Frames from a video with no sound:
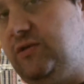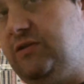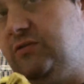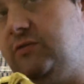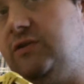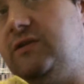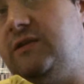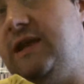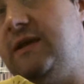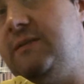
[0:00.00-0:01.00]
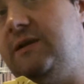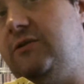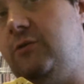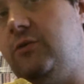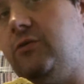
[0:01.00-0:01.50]
an issue of just the tech being
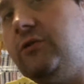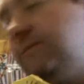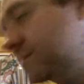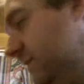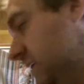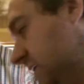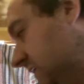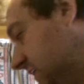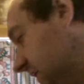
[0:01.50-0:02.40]
too old. The